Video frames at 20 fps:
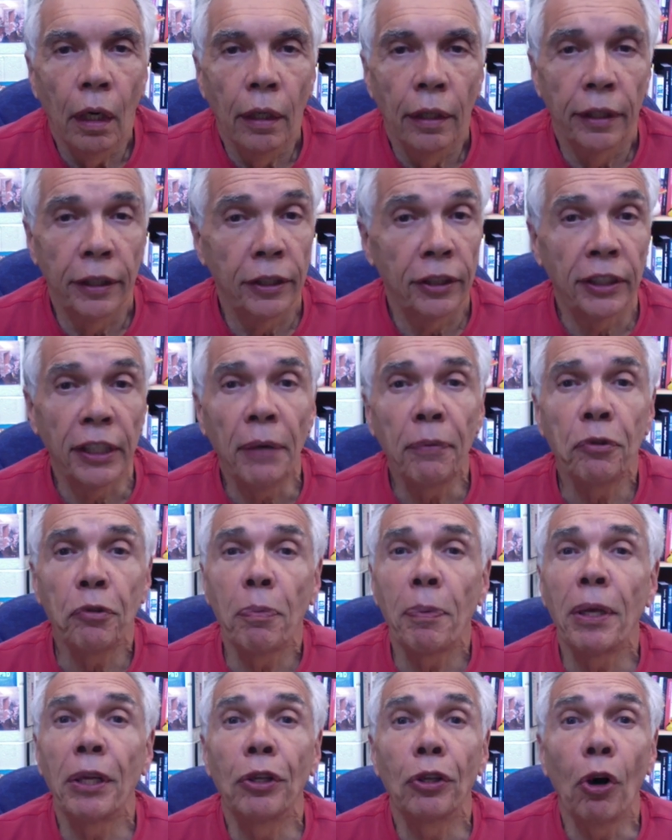There seems to
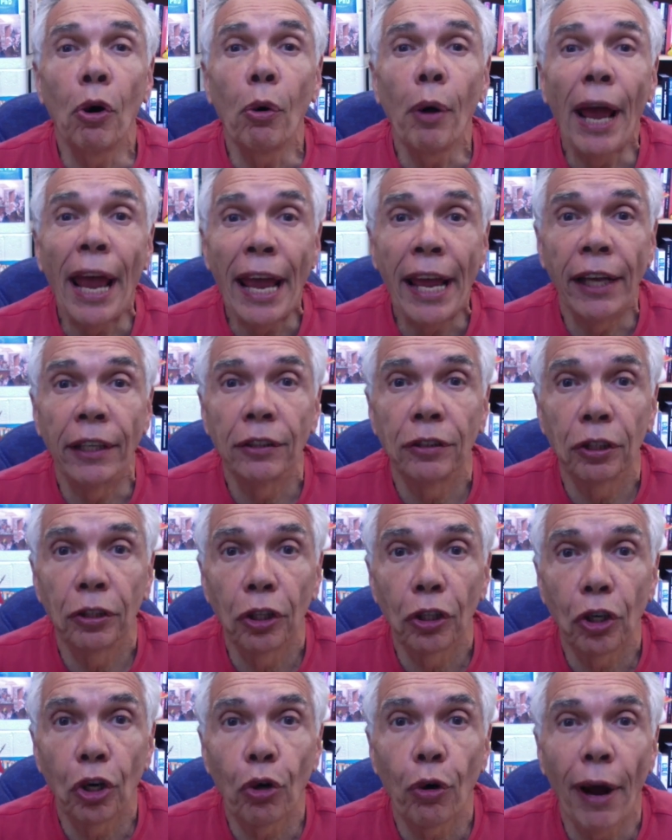be no end to
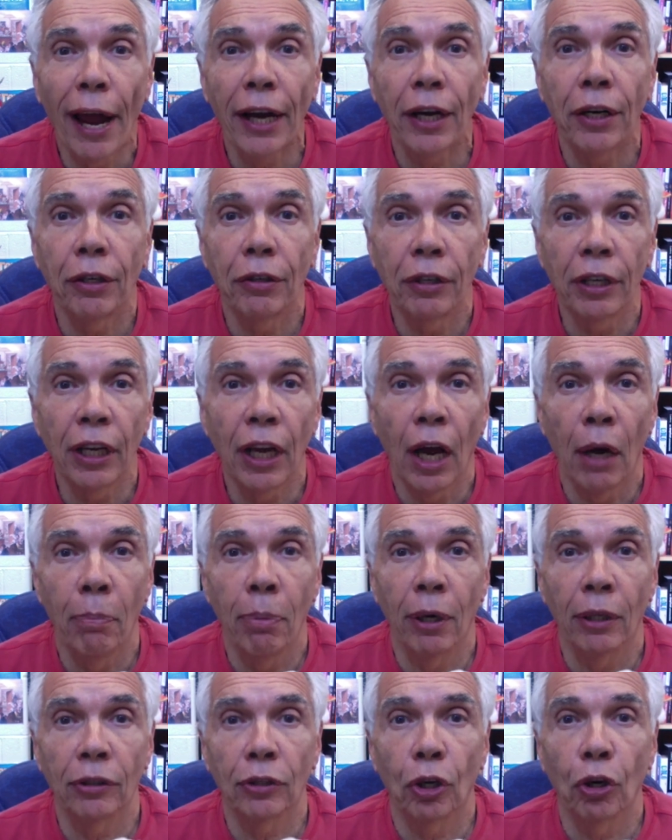the quackery
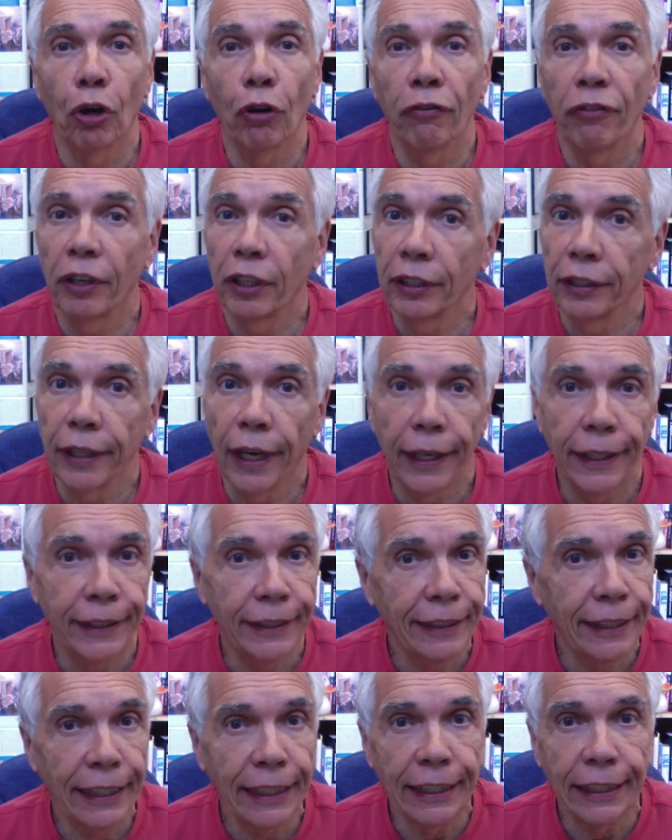about
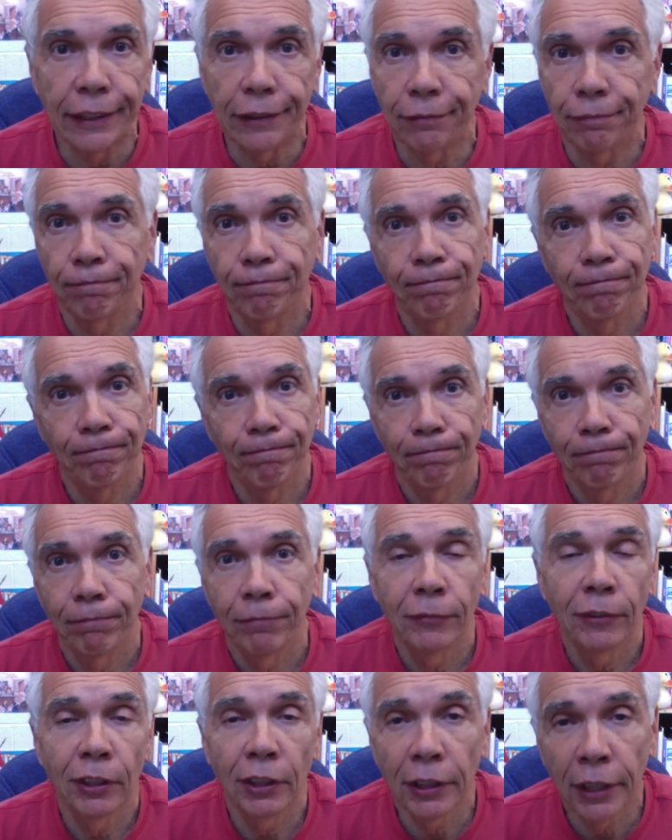COVID-19.
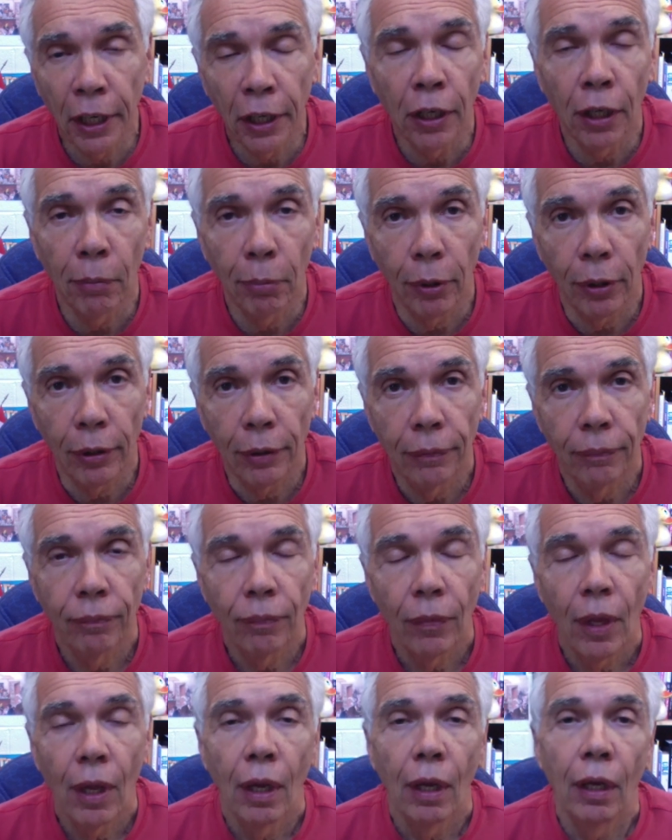It's terrible.
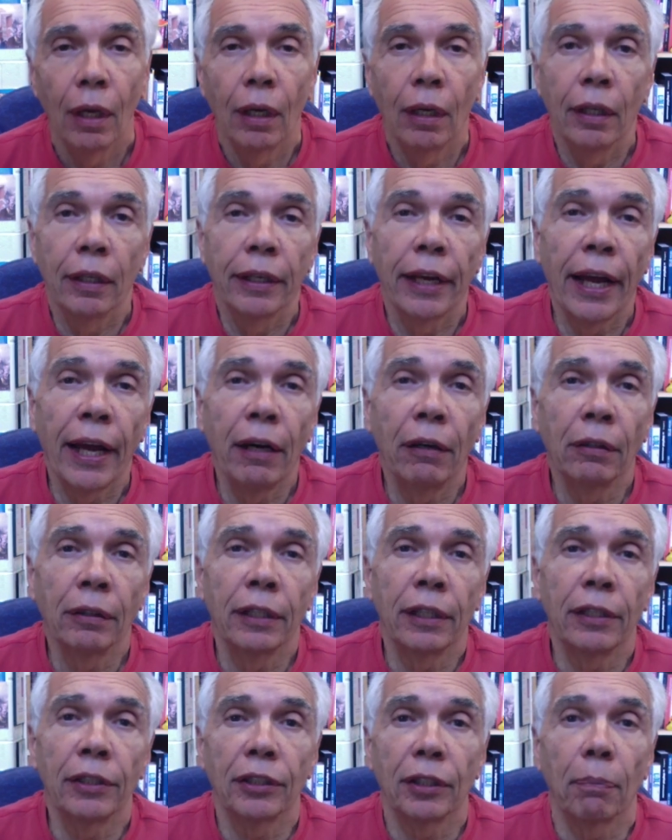Now
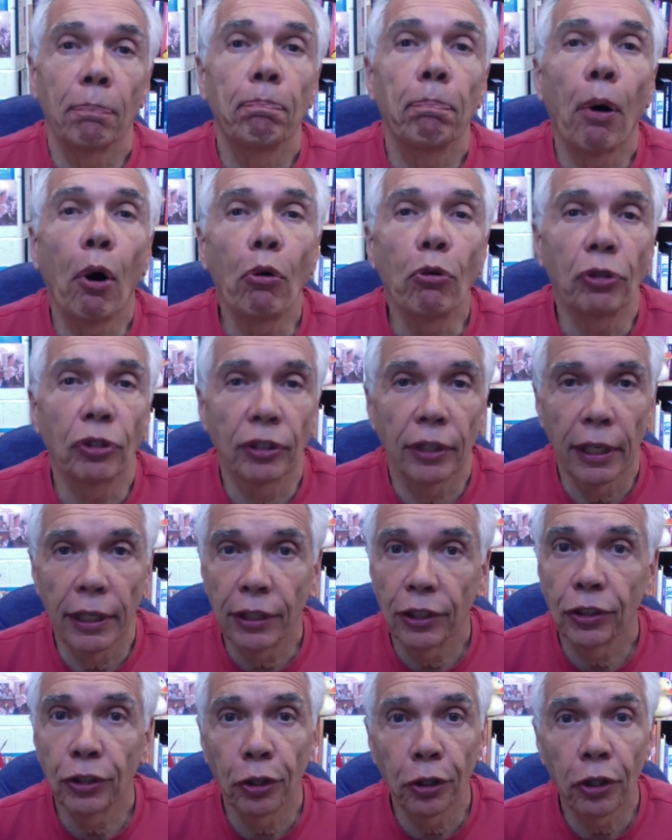there's a post that
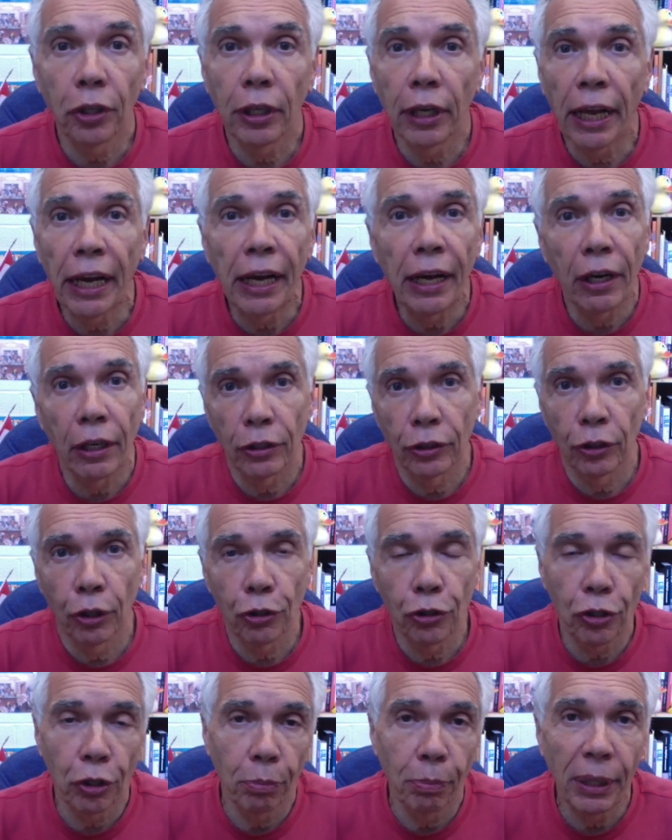is circulating on
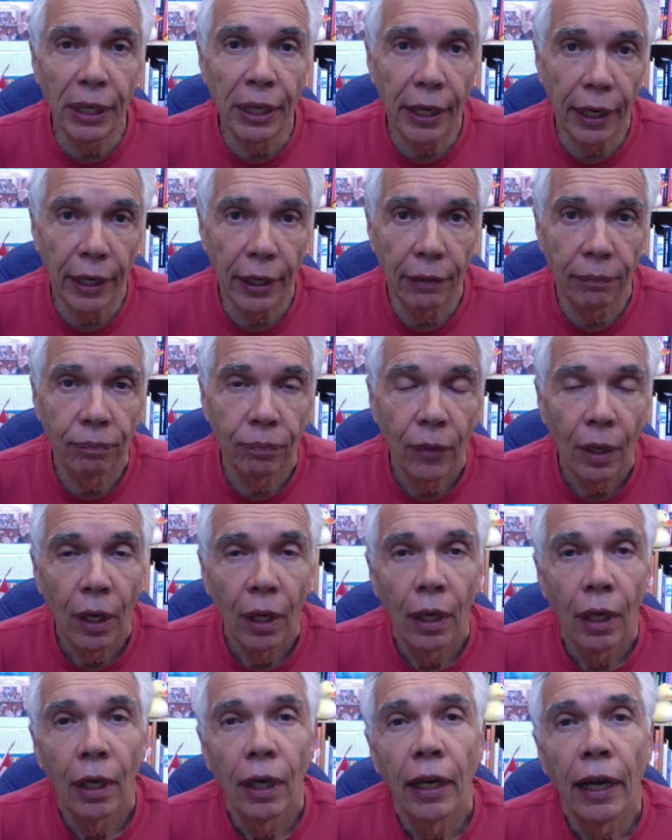social media,
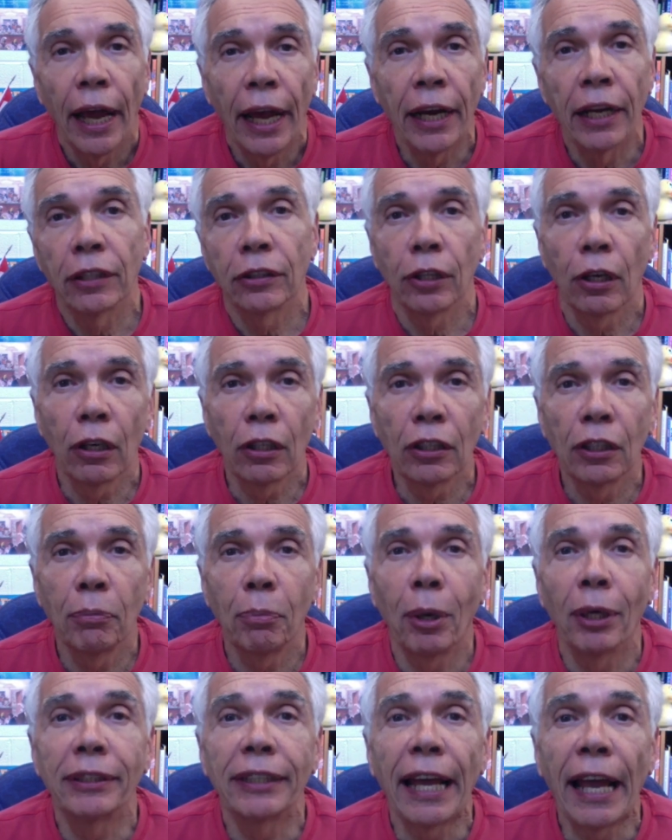and it talks
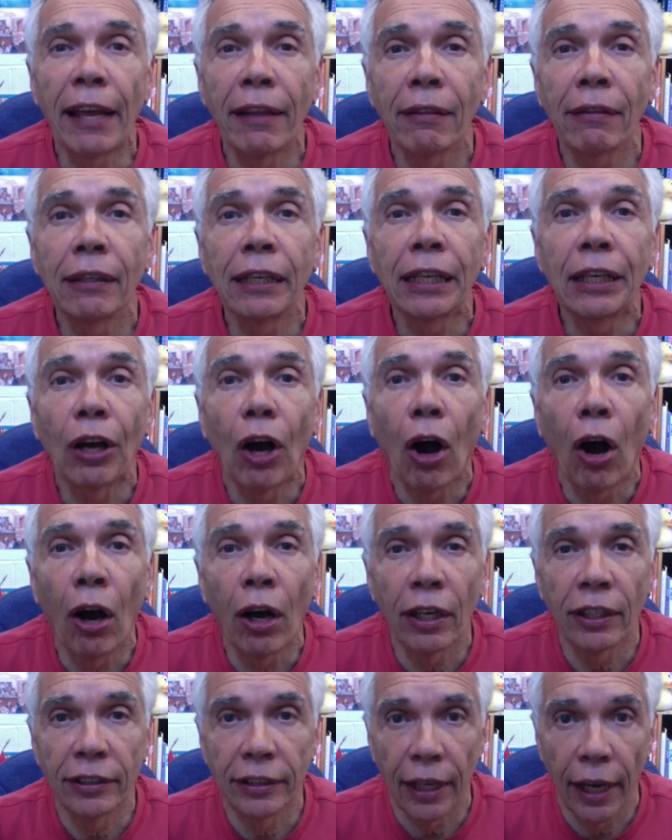about ethylene
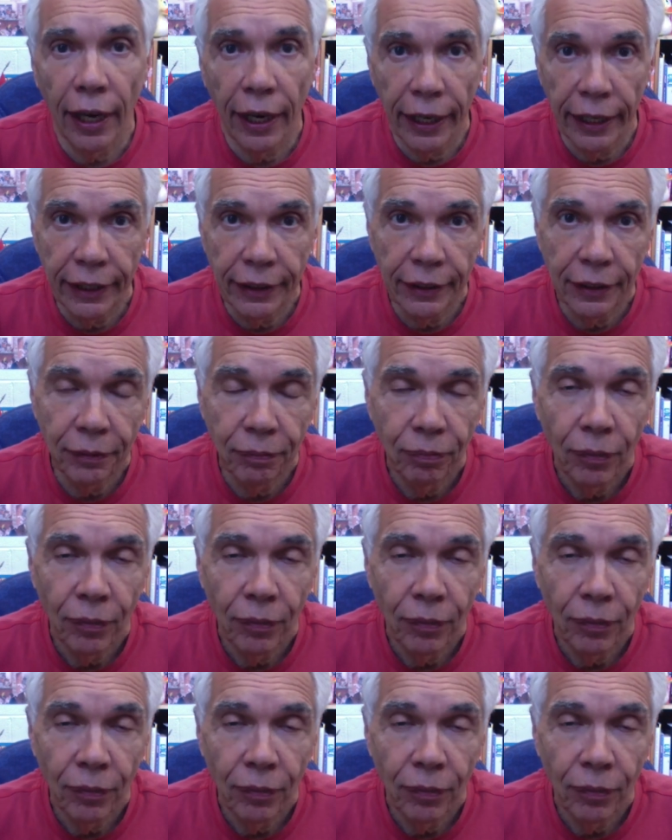oxide,